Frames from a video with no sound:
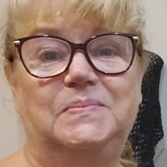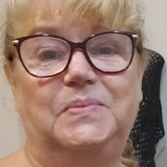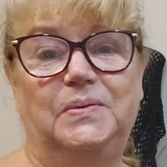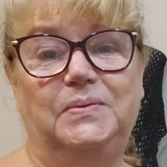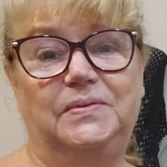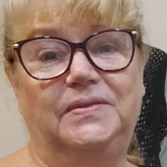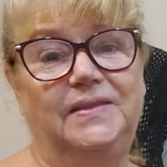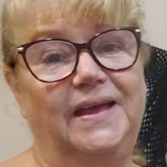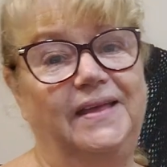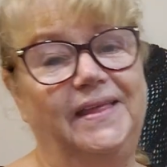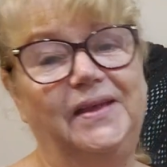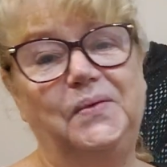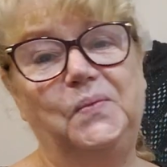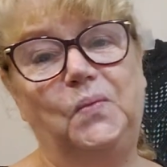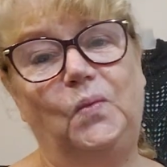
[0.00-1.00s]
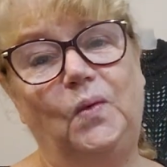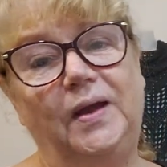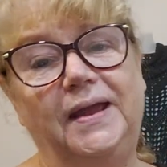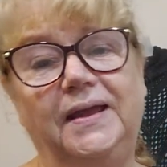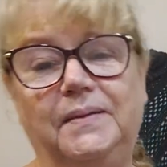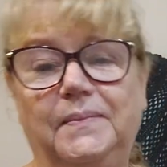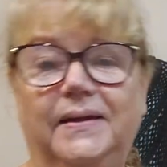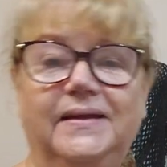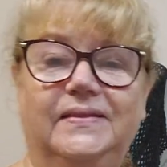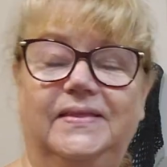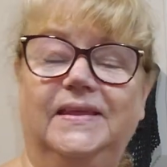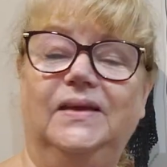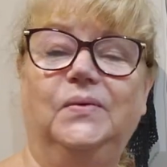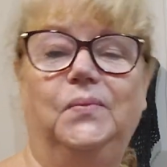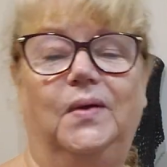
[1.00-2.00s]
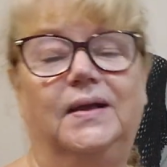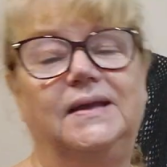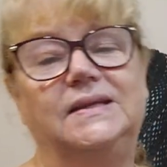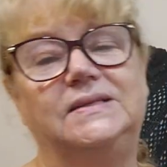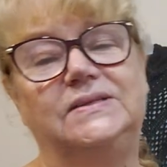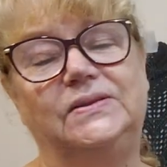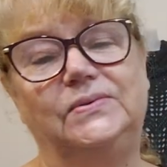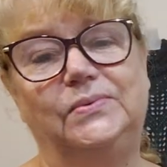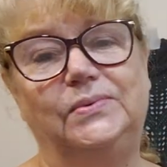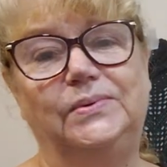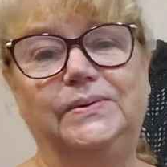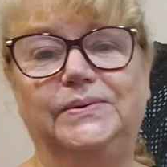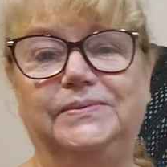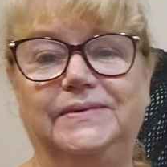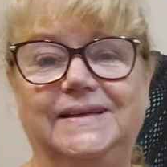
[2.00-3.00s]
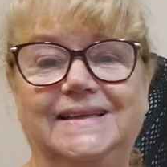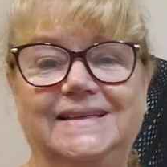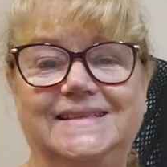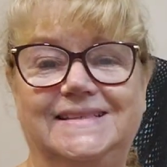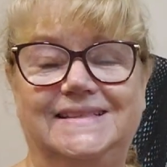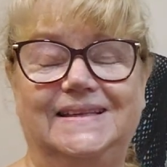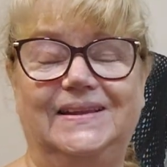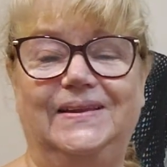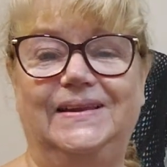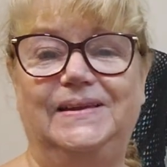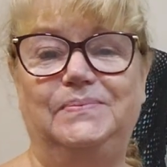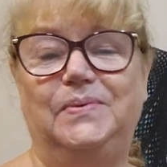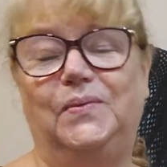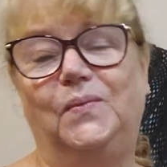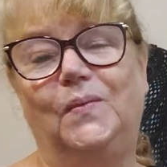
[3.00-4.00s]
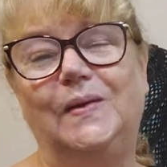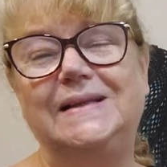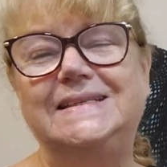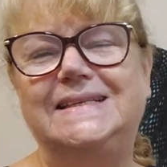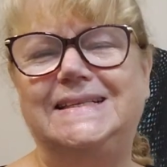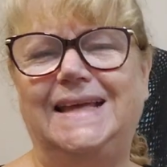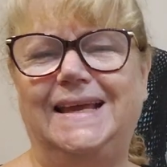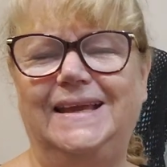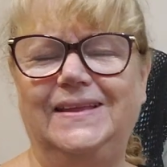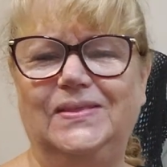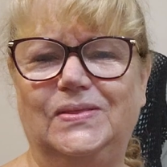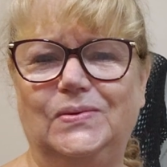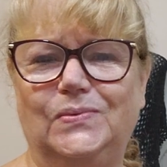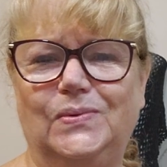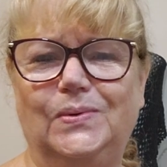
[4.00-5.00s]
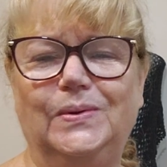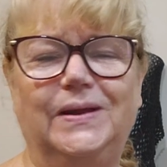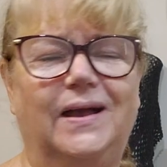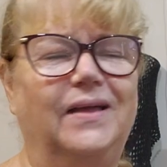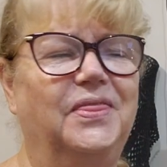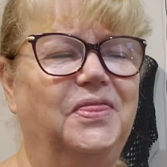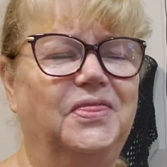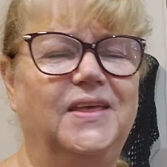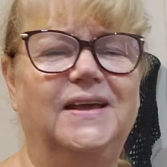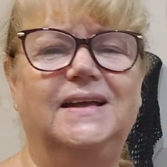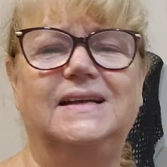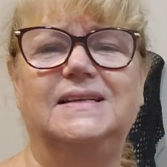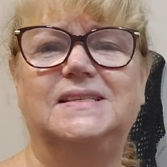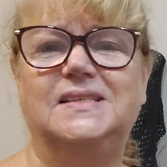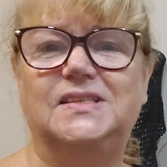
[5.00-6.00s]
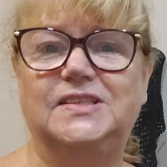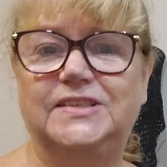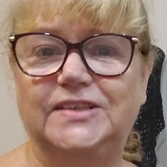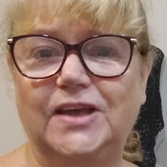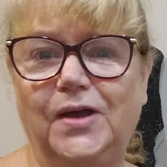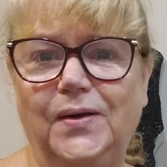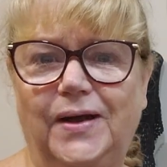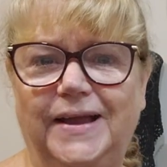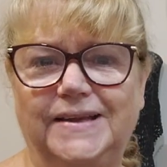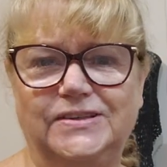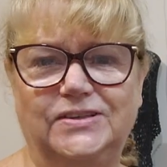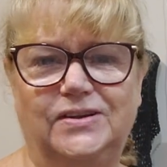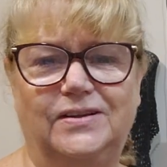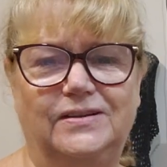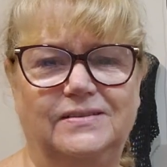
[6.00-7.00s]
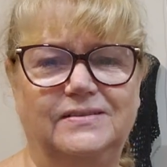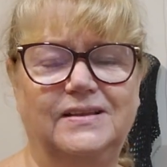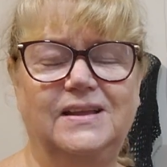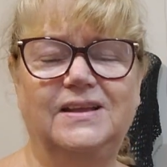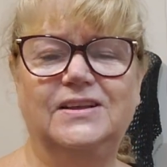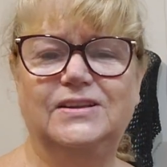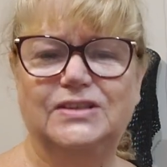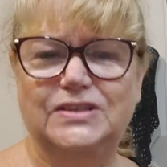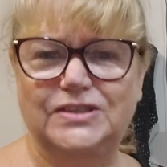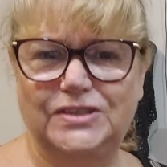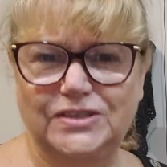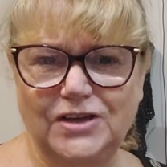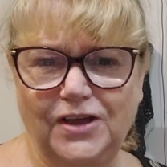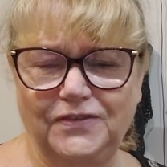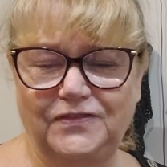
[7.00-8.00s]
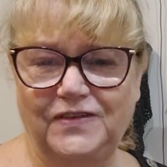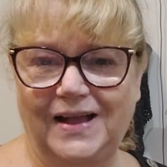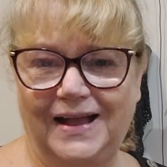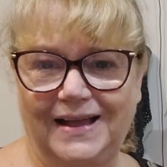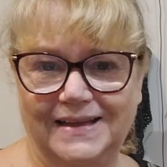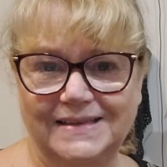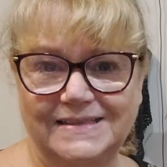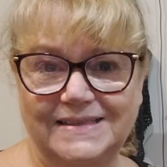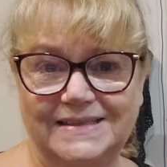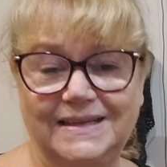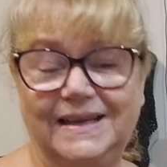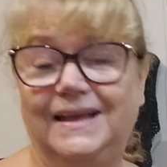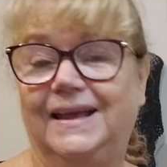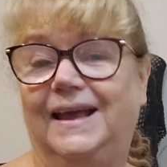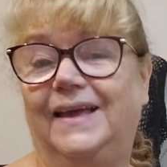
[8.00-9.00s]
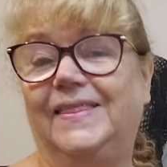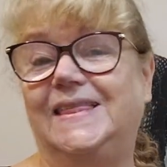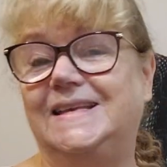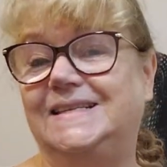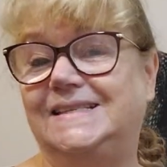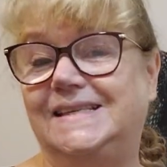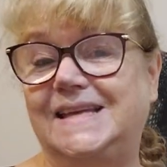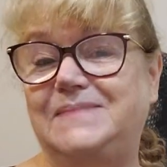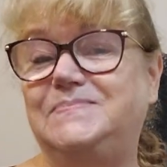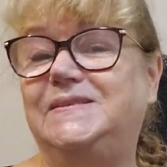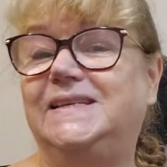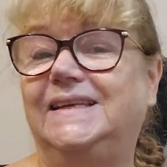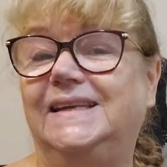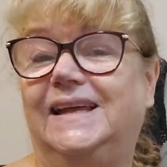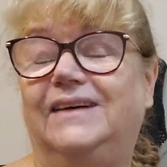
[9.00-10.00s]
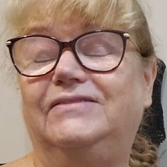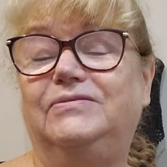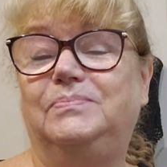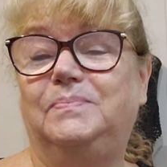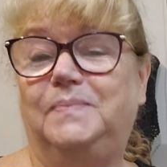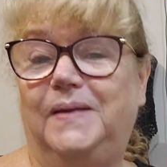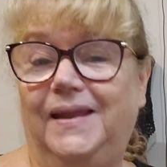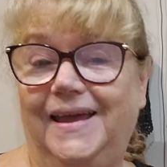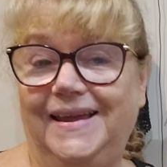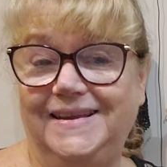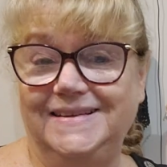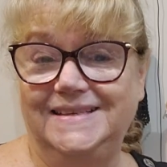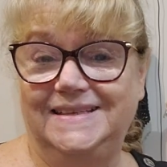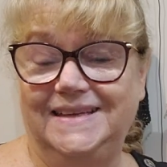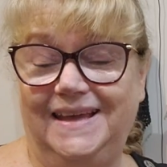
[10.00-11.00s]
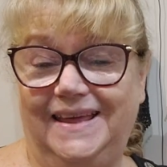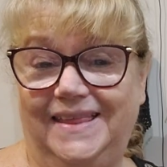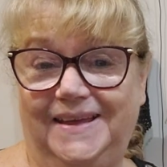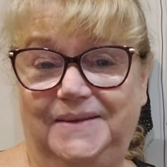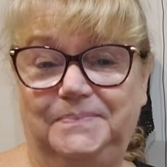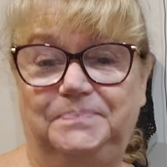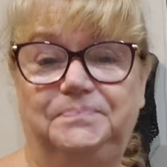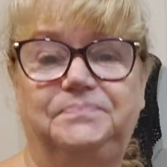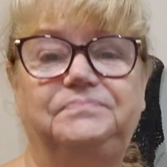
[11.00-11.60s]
But they make their way to the water really slowly. But once they hit the water, they are so agile, so fast, and they seem to love playing together.